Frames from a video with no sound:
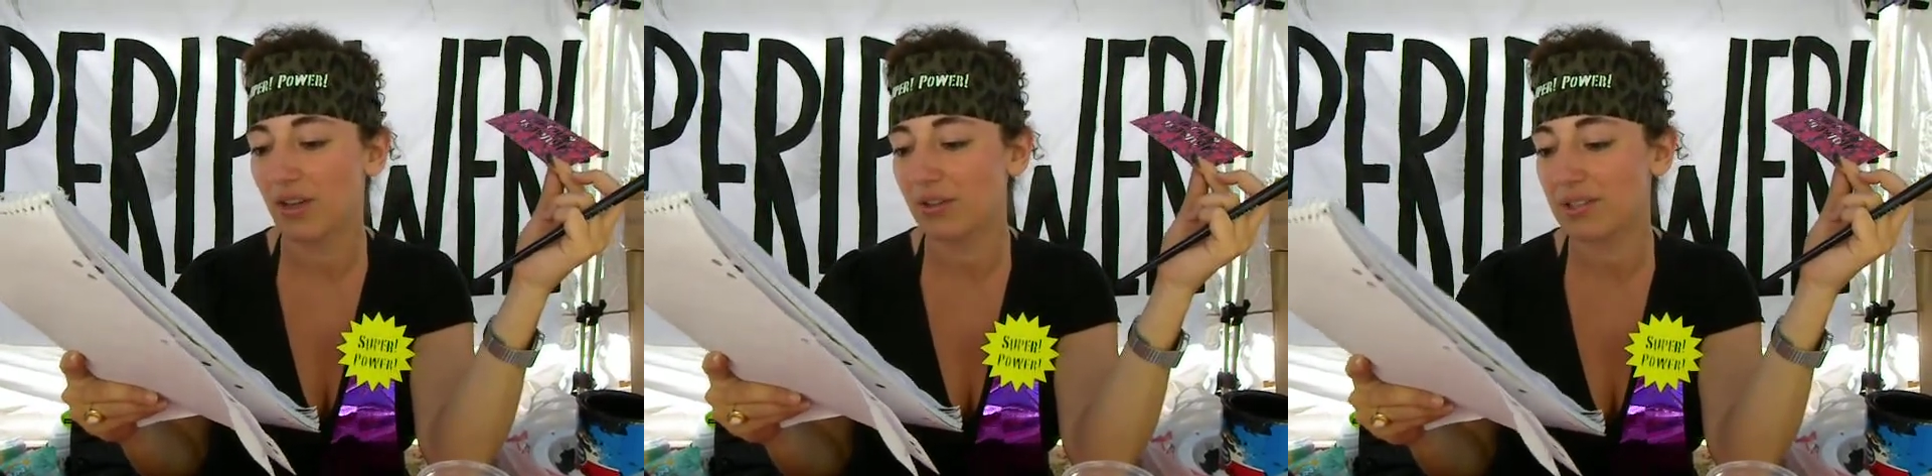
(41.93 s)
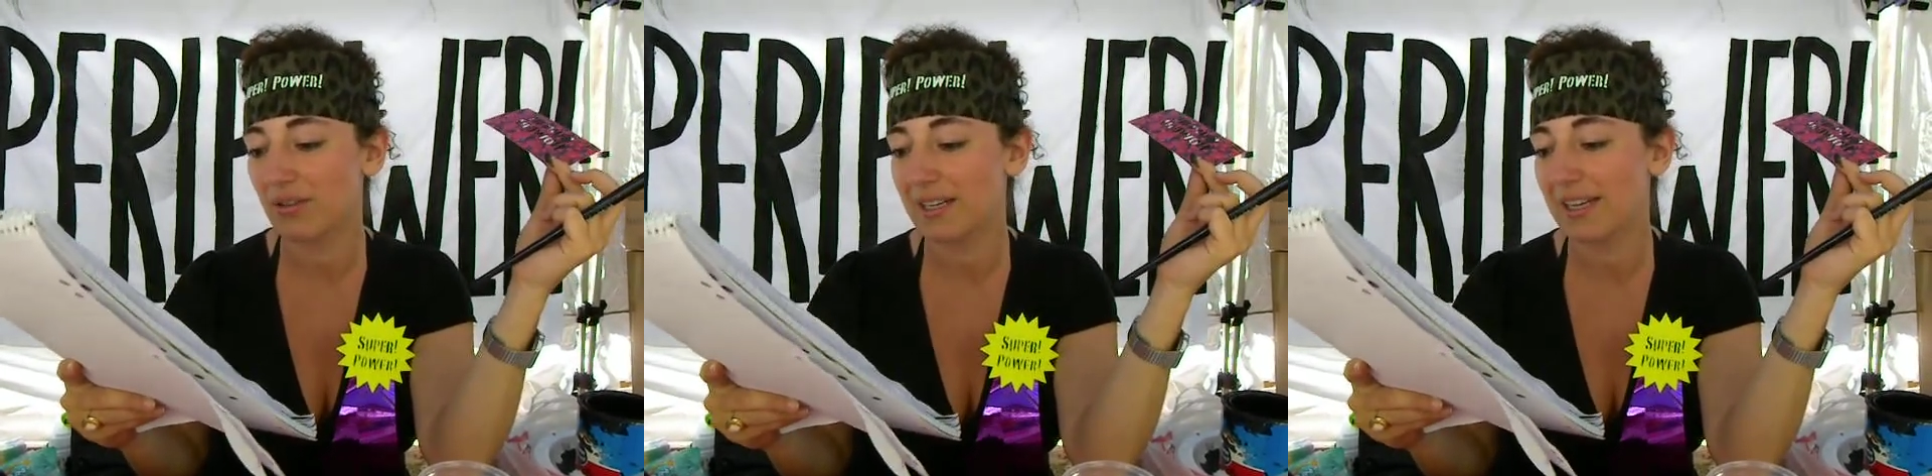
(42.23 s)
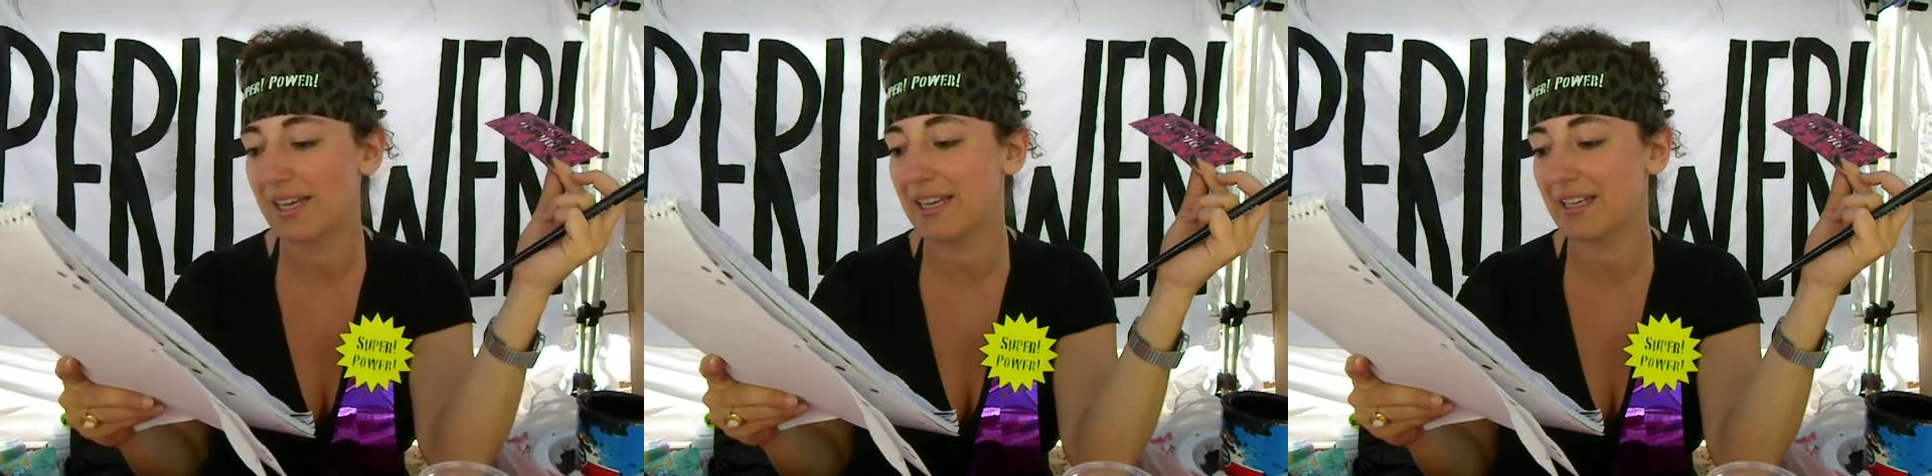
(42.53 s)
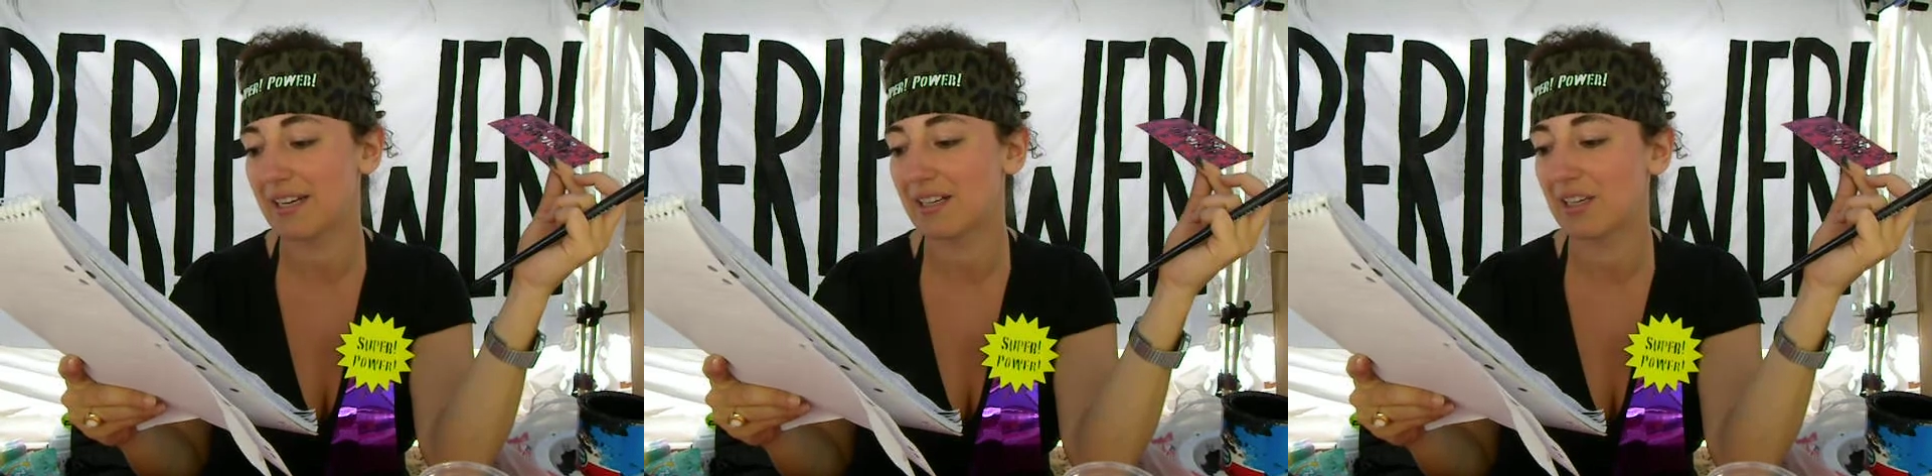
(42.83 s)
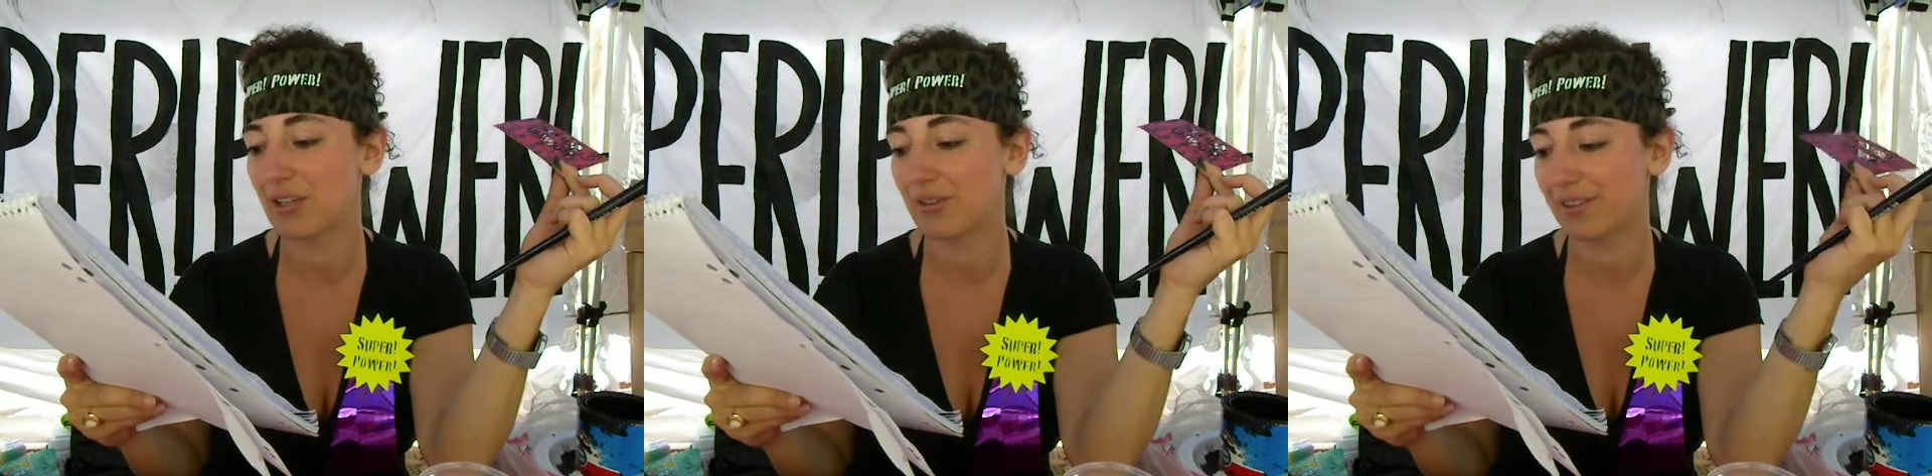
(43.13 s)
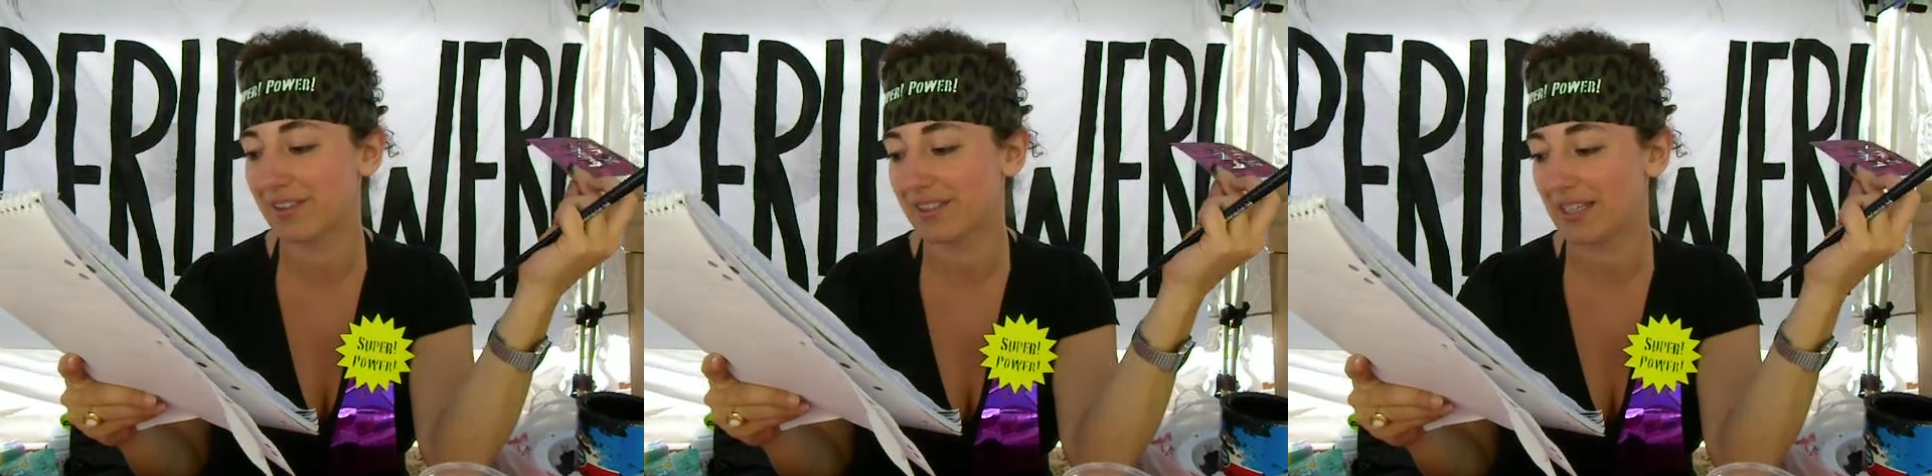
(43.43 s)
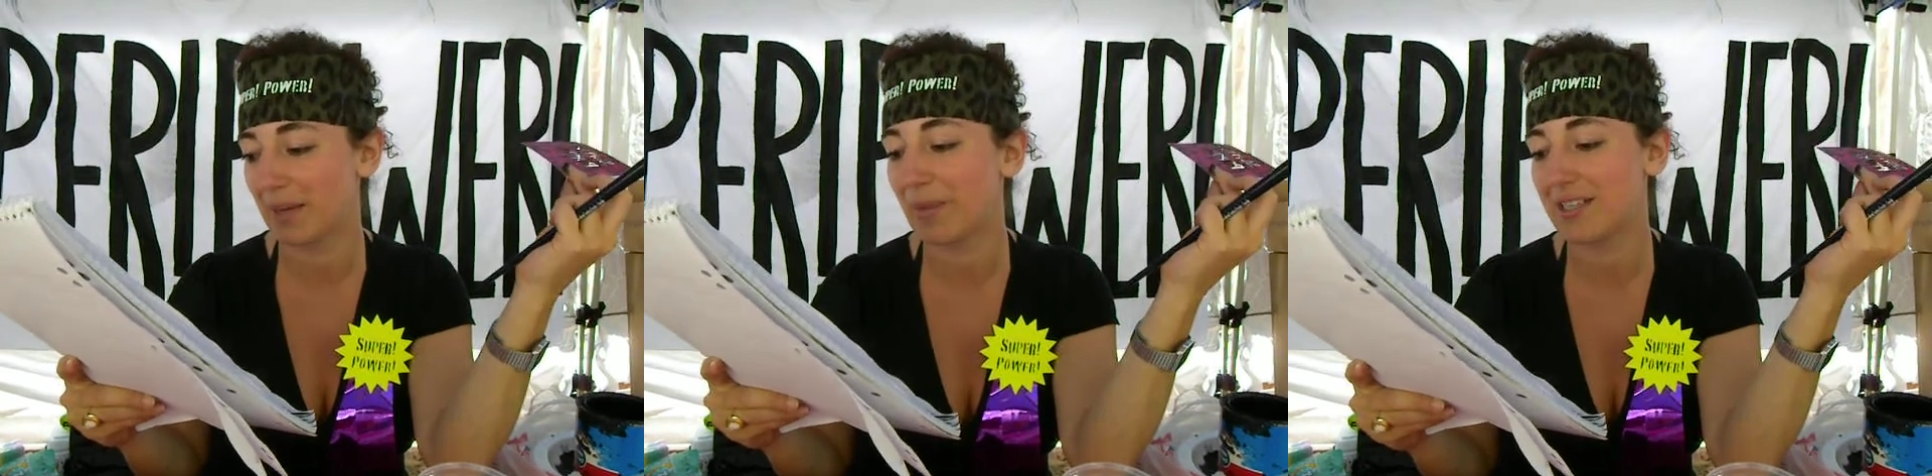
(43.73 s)
Those who are naked are
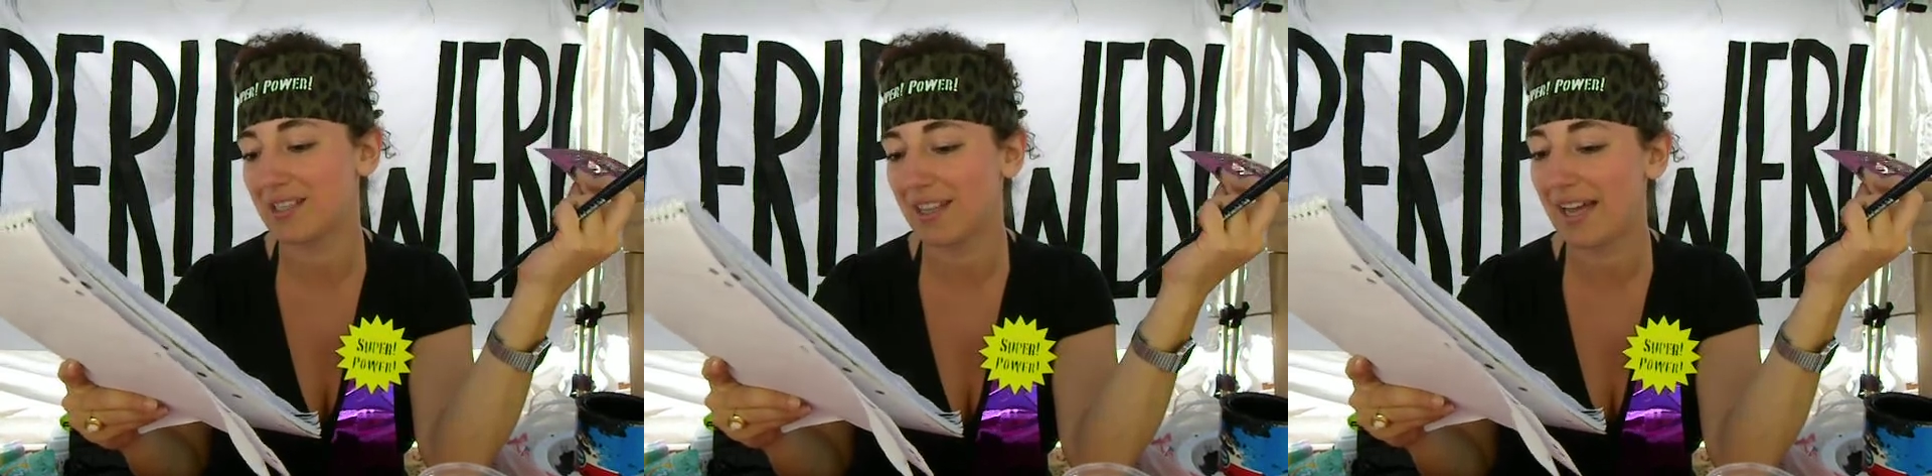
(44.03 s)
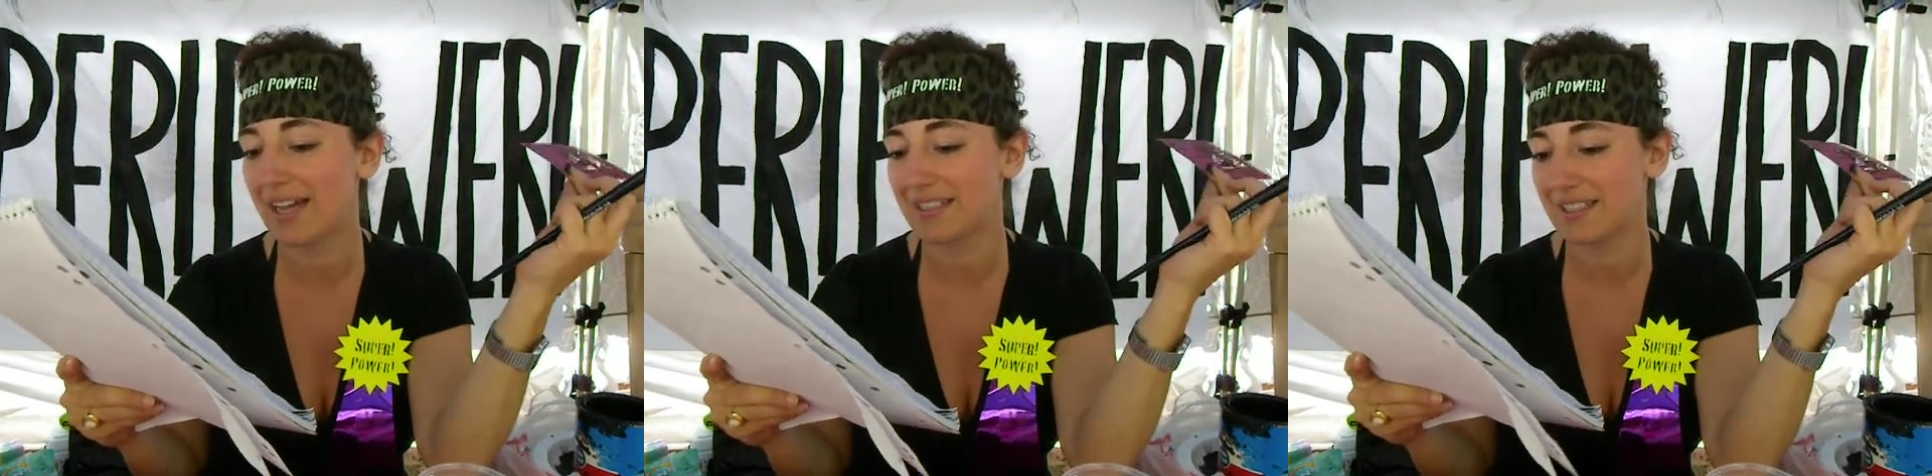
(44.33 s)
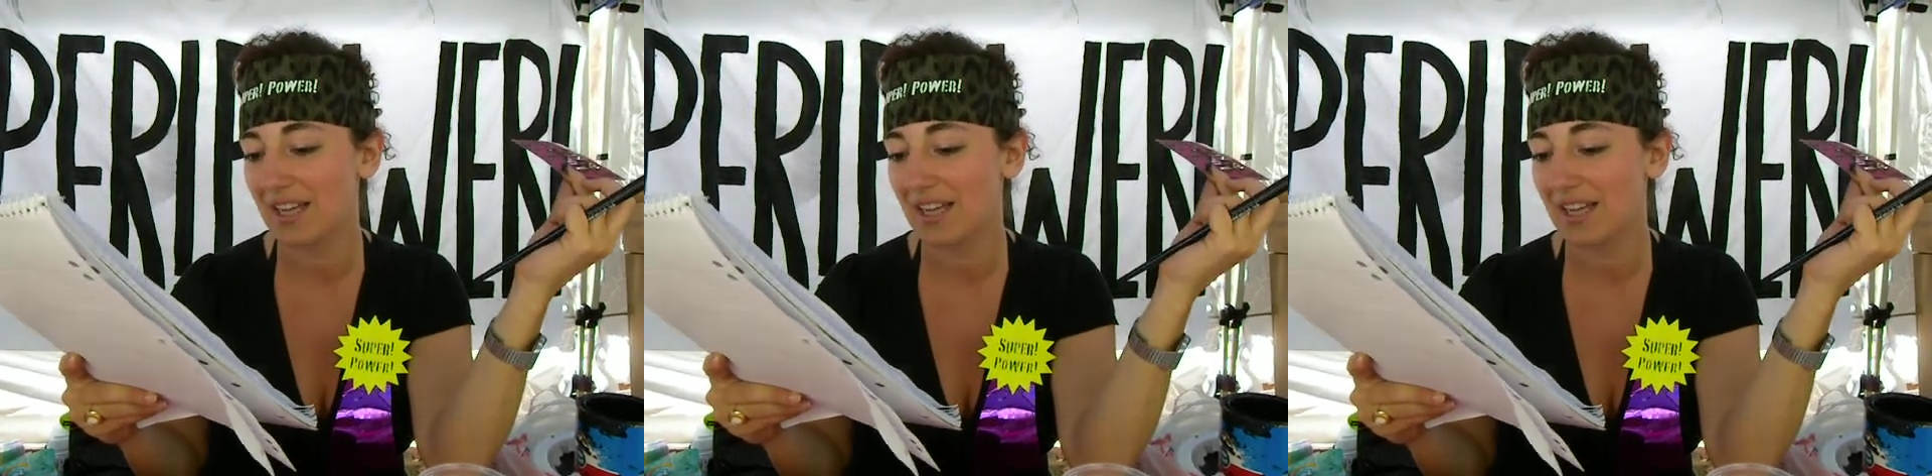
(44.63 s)
clothed. Imagine that.